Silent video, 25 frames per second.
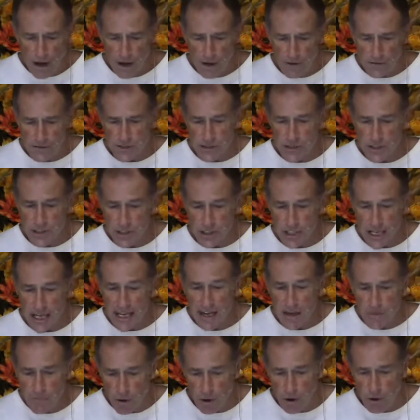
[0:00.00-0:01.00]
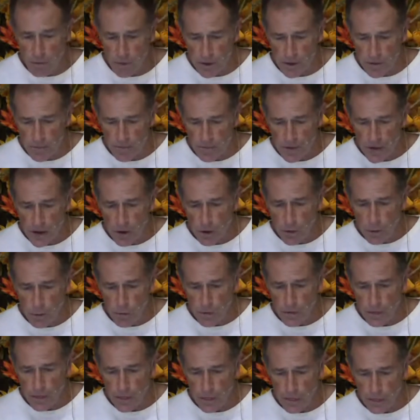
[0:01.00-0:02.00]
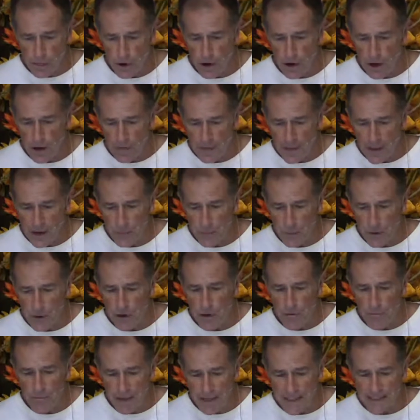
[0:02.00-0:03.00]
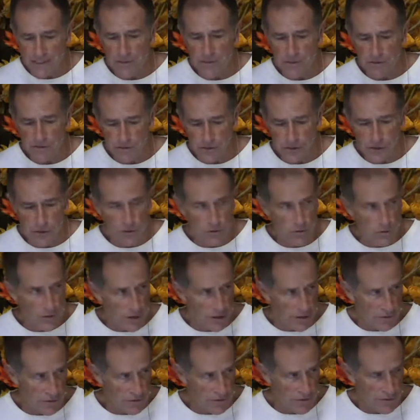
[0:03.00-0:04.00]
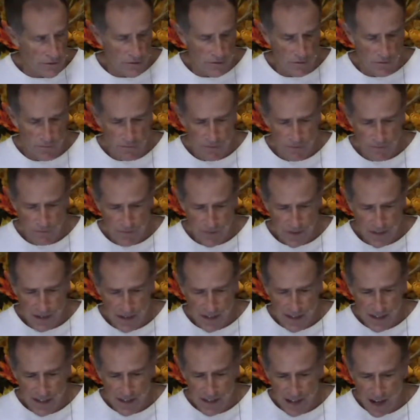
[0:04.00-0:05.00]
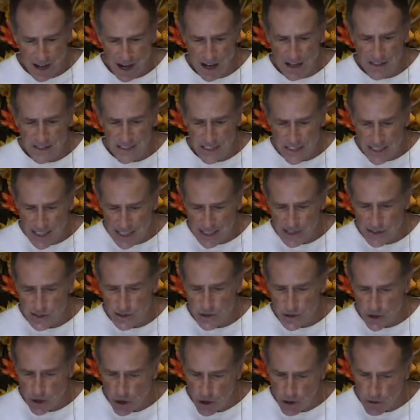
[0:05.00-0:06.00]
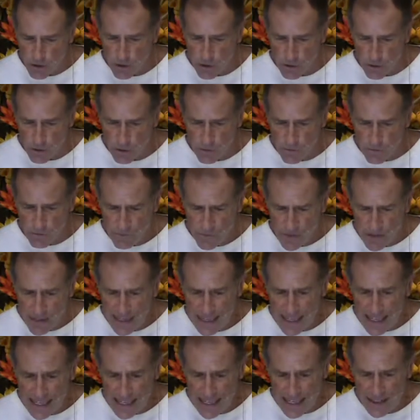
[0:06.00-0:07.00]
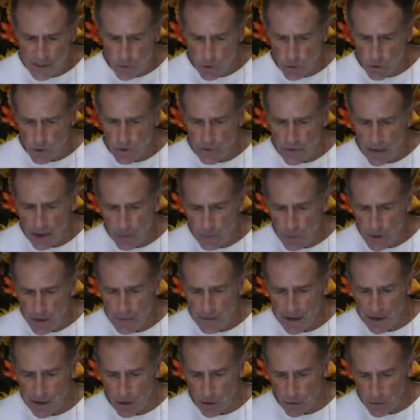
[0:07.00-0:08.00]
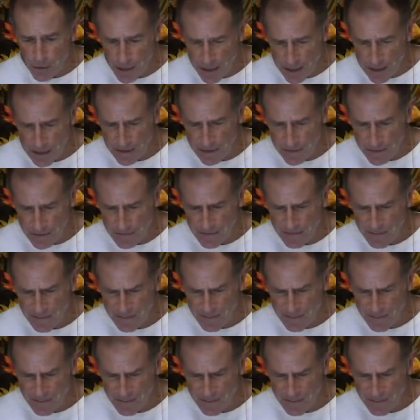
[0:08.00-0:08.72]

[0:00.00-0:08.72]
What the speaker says: to stay a moment with the thought that we are meant to feel grief. God sends sorrow in order that we may know pain.